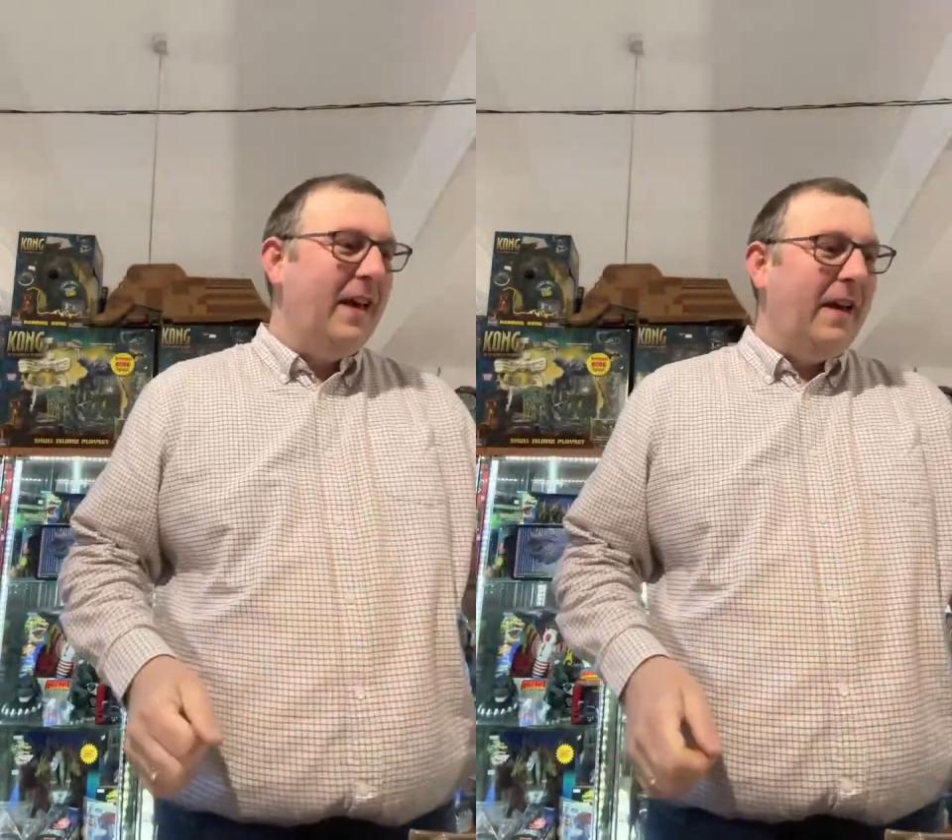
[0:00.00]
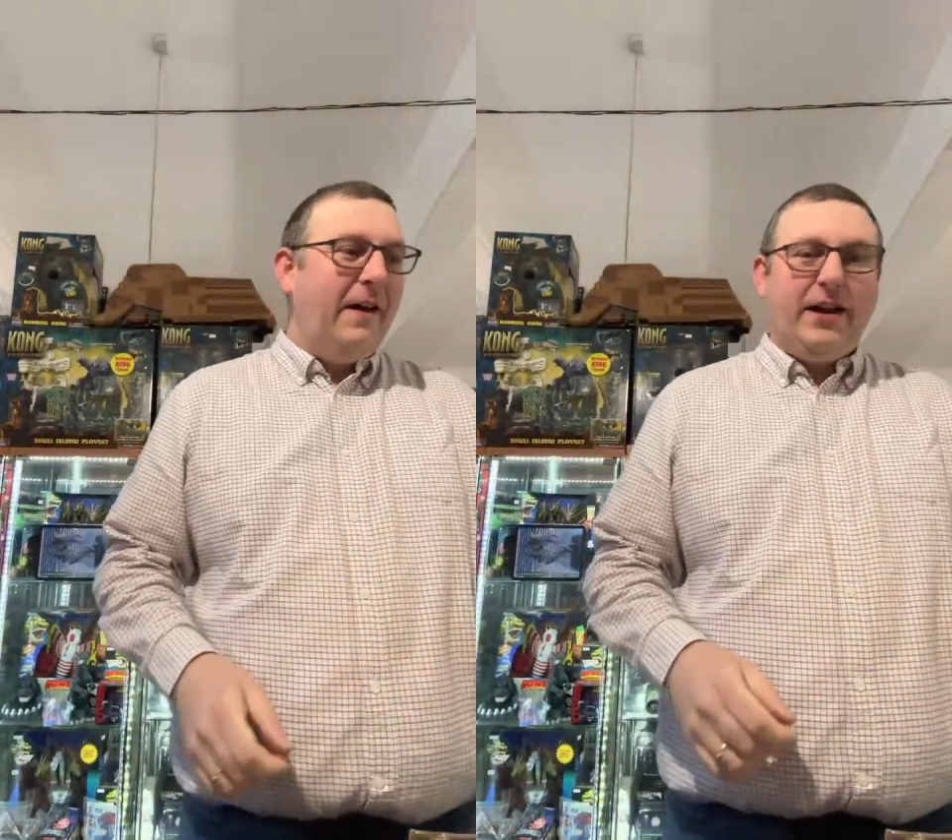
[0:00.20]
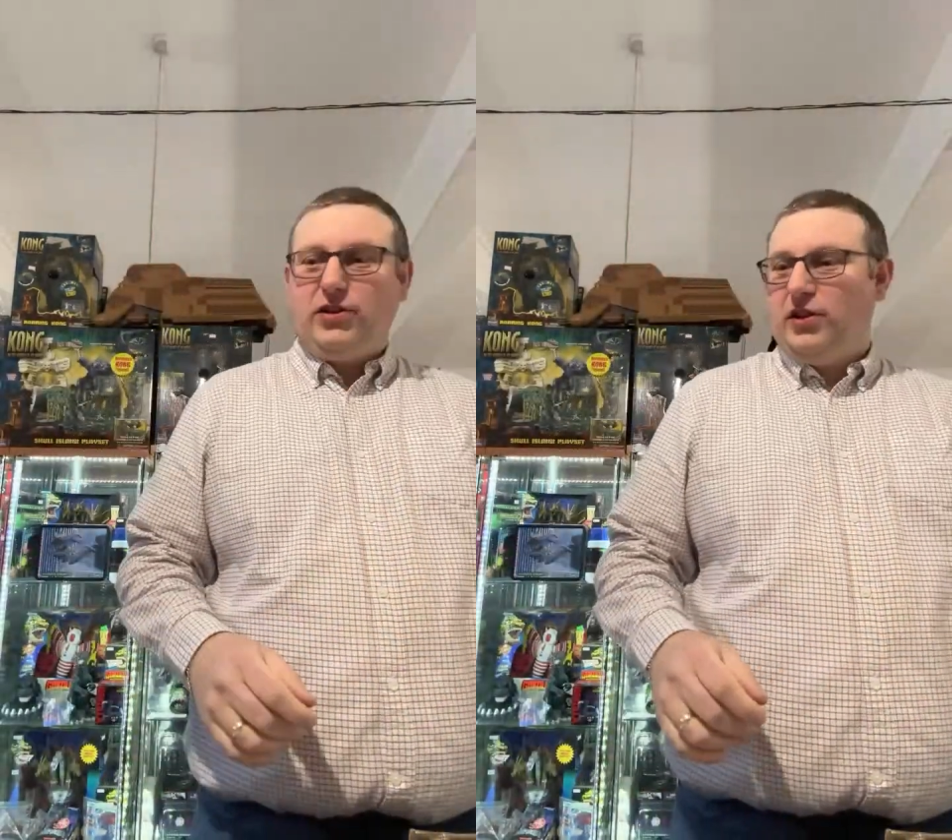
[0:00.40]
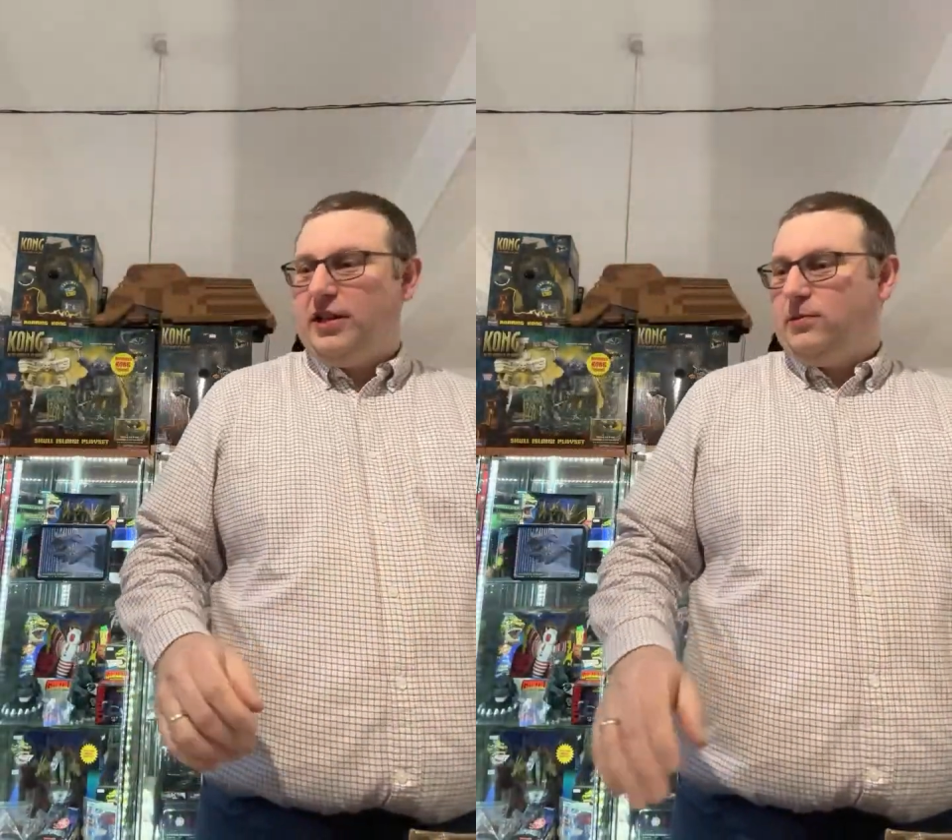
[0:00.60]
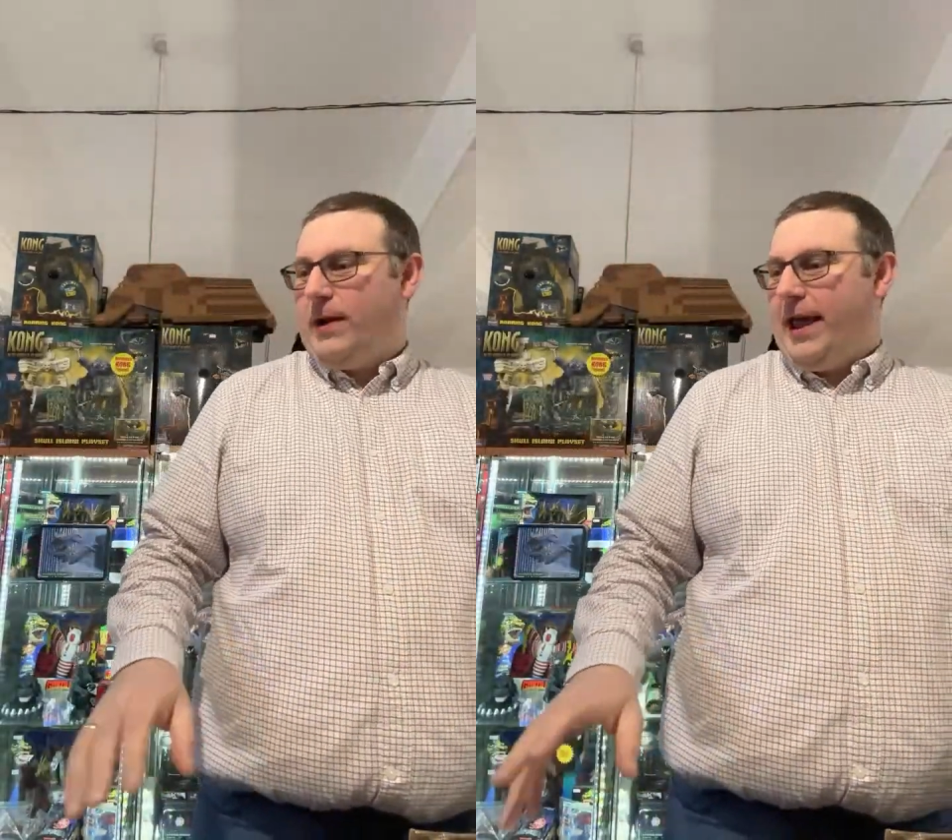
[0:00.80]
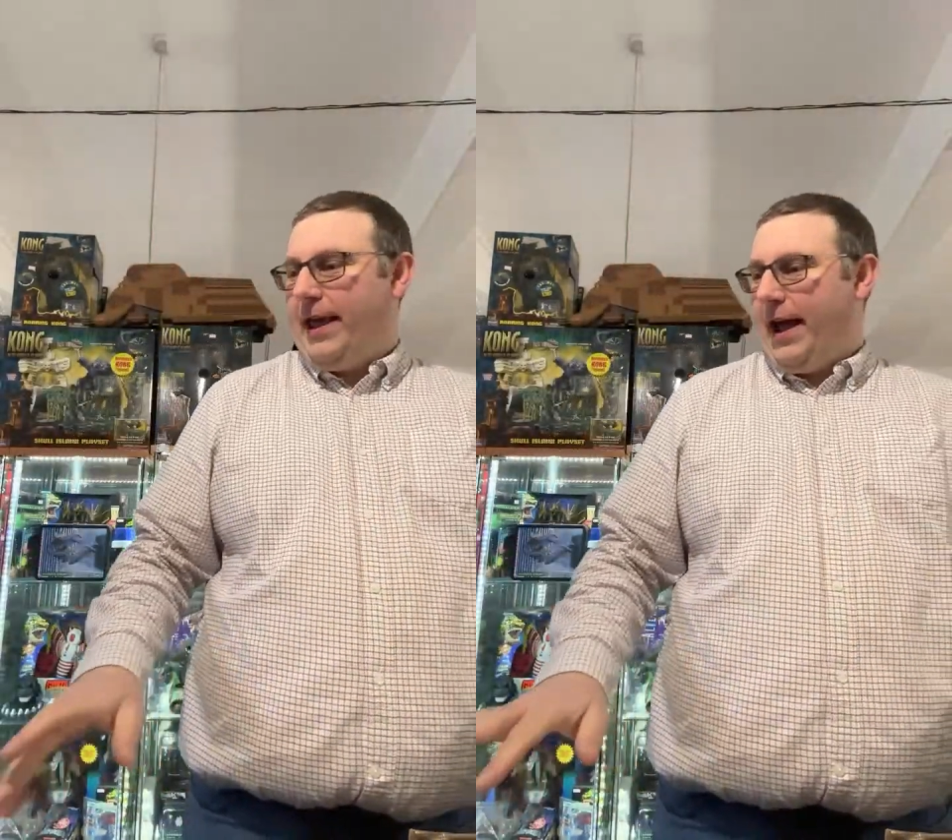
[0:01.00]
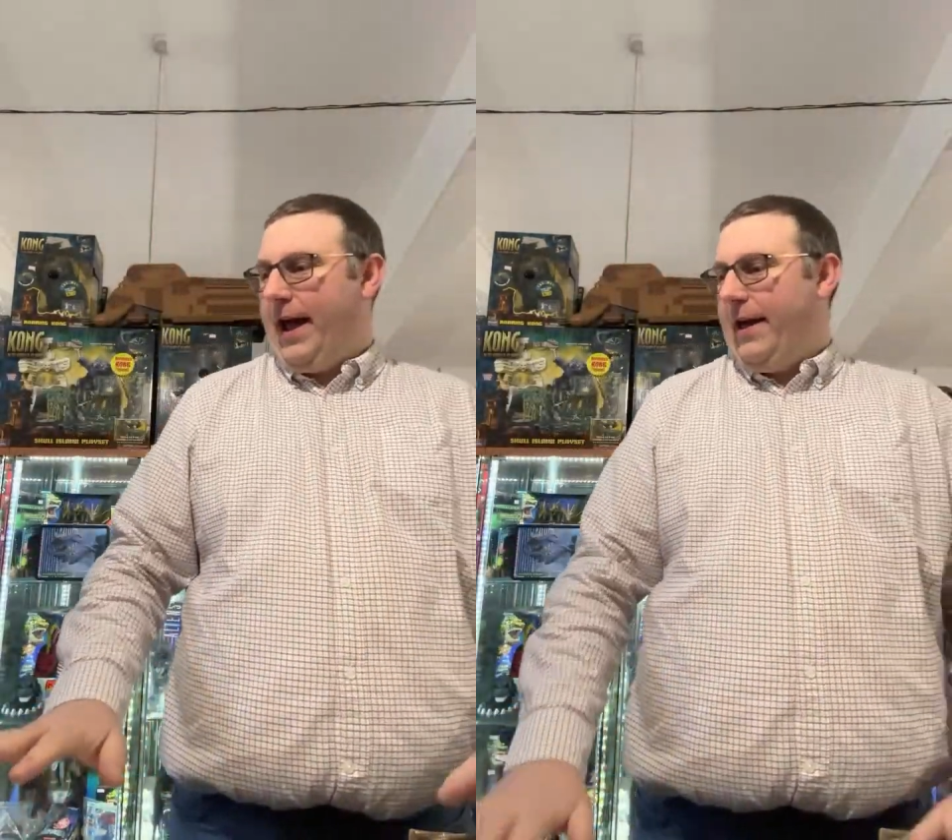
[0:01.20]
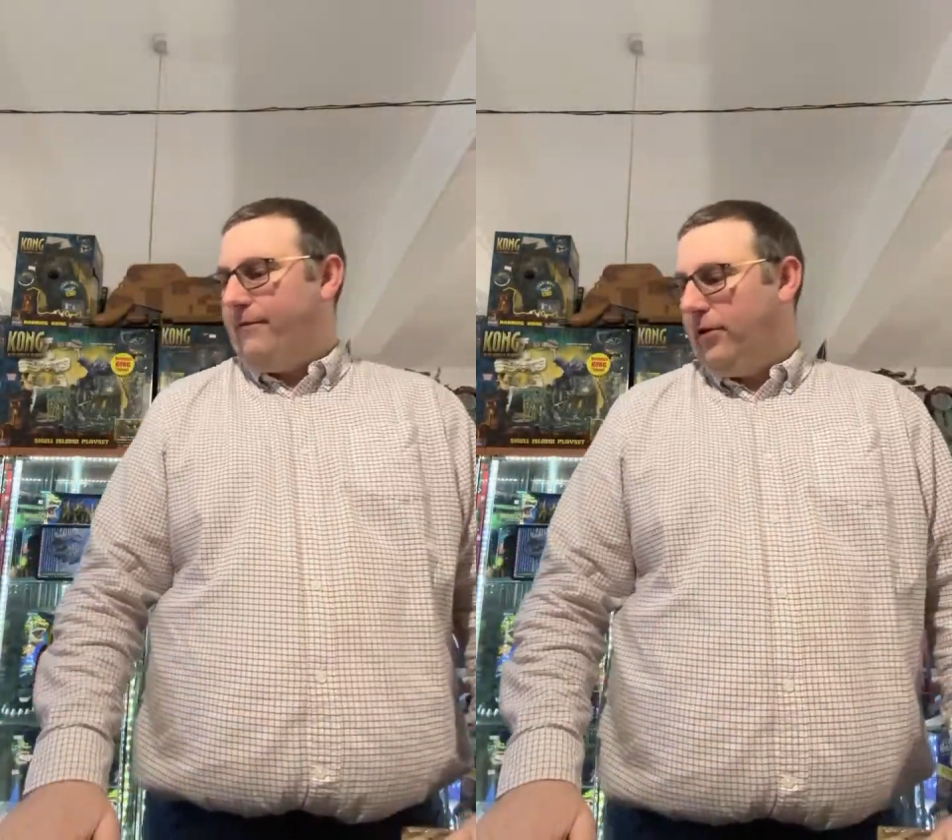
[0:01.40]
Right, so this week
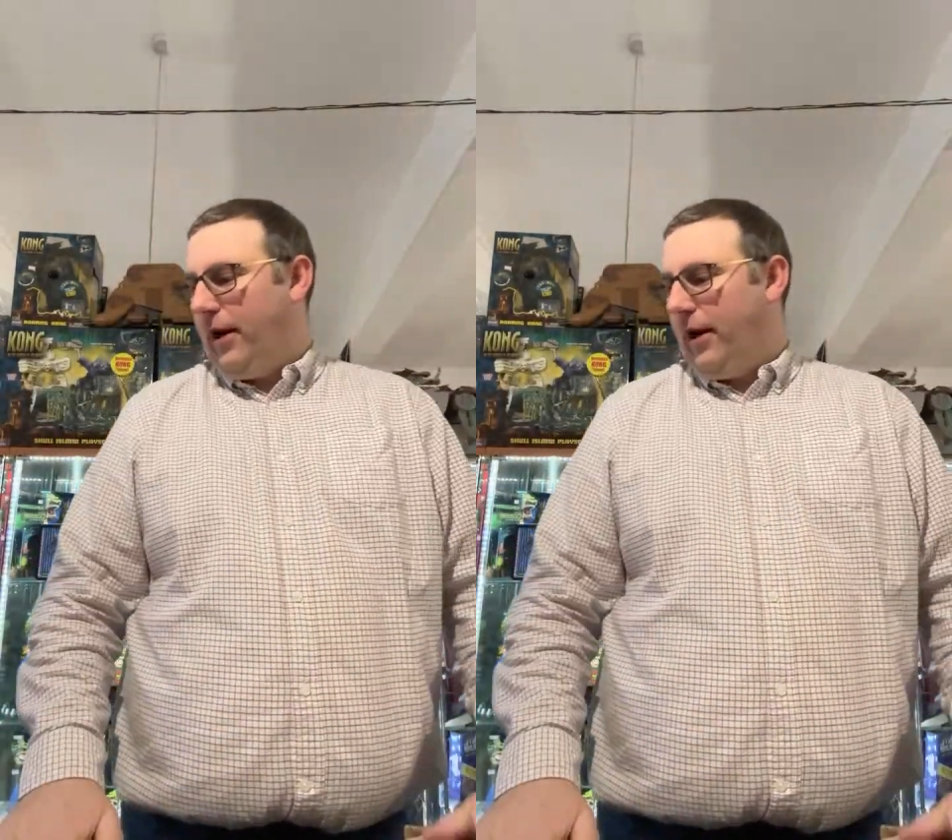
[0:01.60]
I've